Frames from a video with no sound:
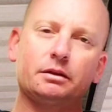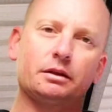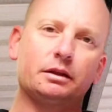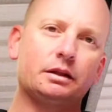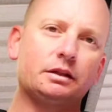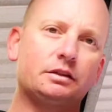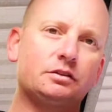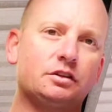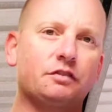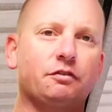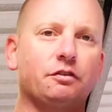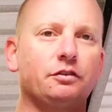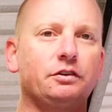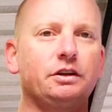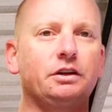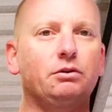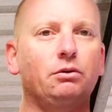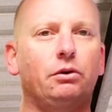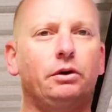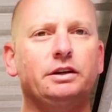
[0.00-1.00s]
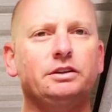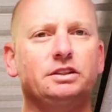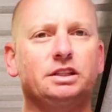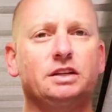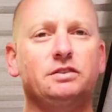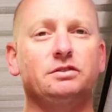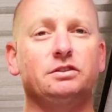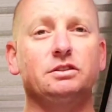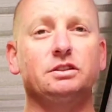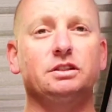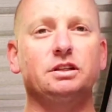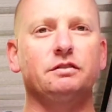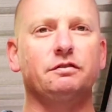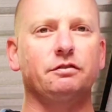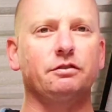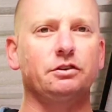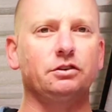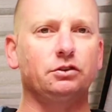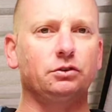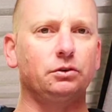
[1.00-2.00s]
different degrees, gives you
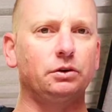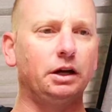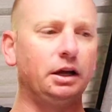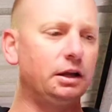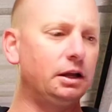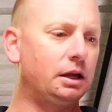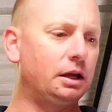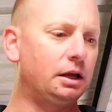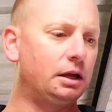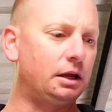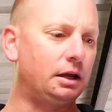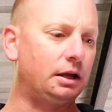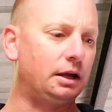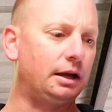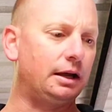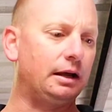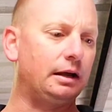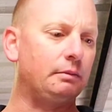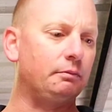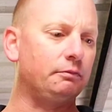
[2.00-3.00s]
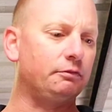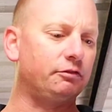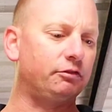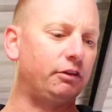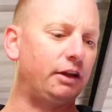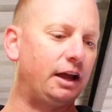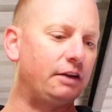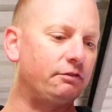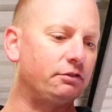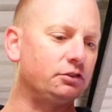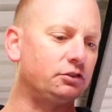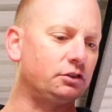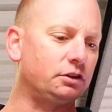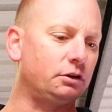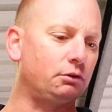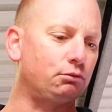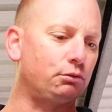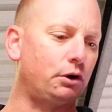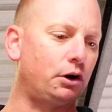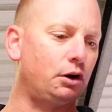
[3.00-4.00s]
different sort of flavors and
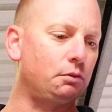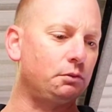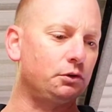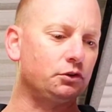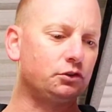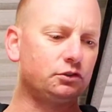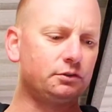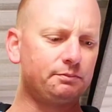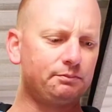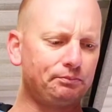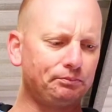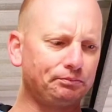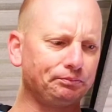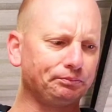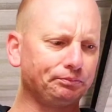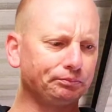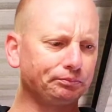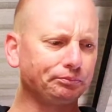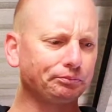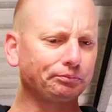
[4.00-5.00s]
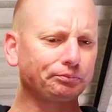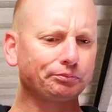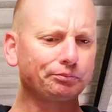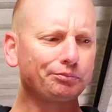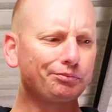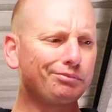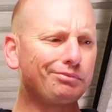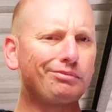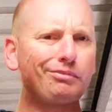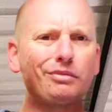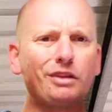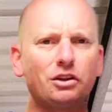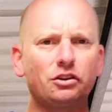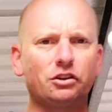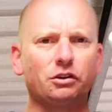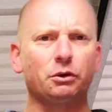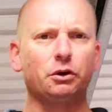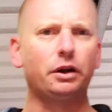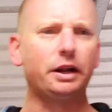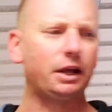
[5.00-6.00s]
aromas. So we've
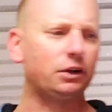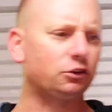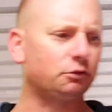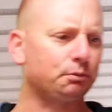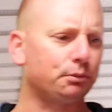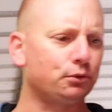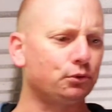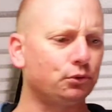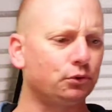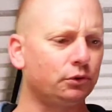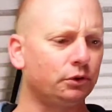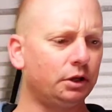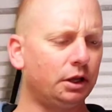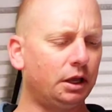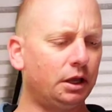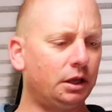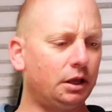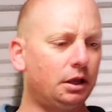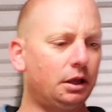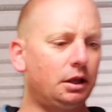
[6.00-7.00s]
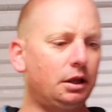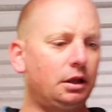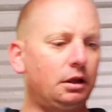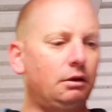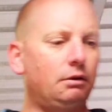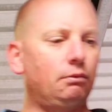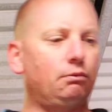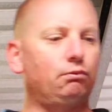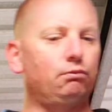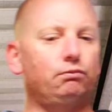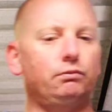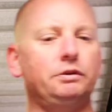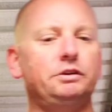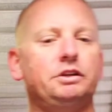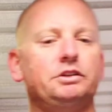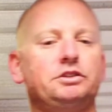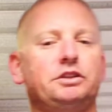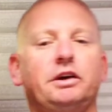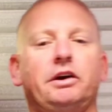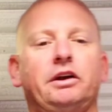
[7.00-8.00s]
got our spoon. We're
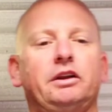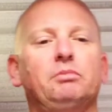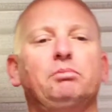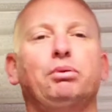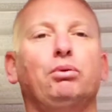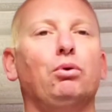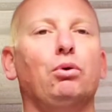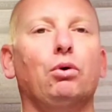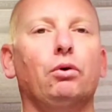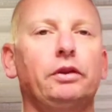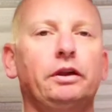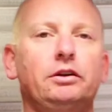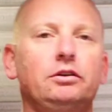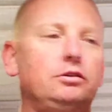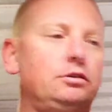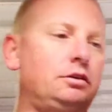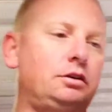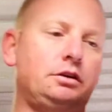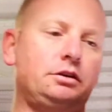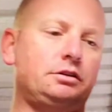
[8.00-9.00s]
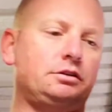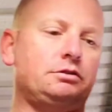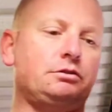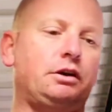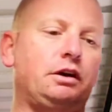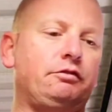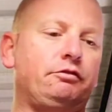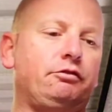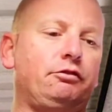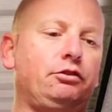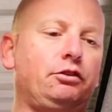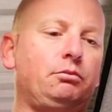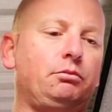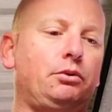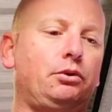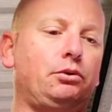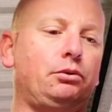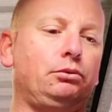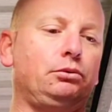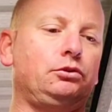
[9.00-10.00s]
just going to pour this straight from the
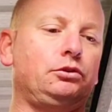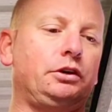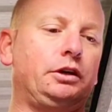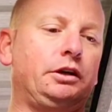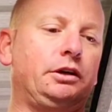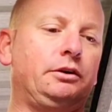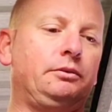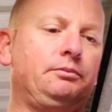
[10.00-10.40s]
bottle, so